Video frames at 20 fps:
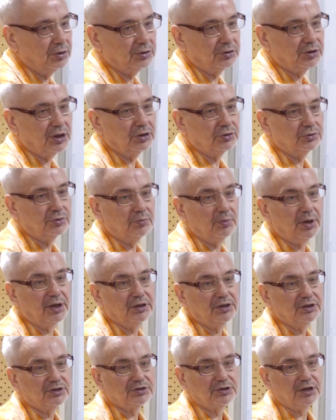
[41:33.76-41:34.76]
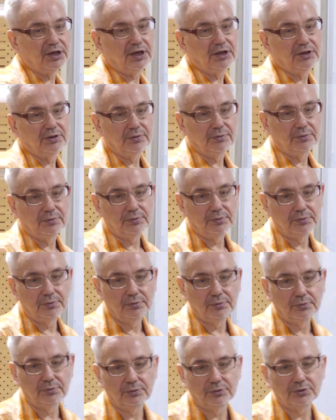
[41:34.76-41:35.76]
10 to minus 9.
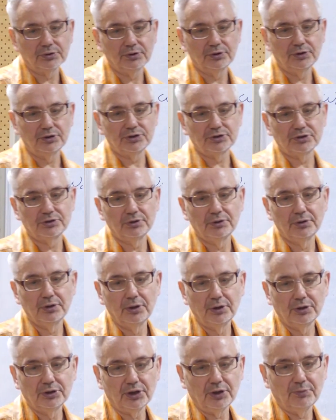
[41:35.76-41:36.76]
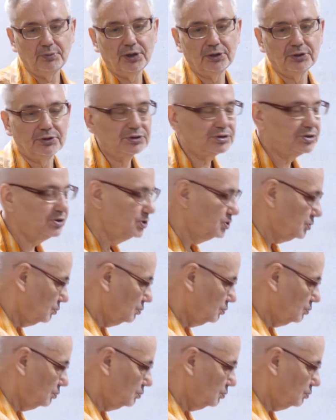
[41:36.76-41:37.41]
So it's tremendously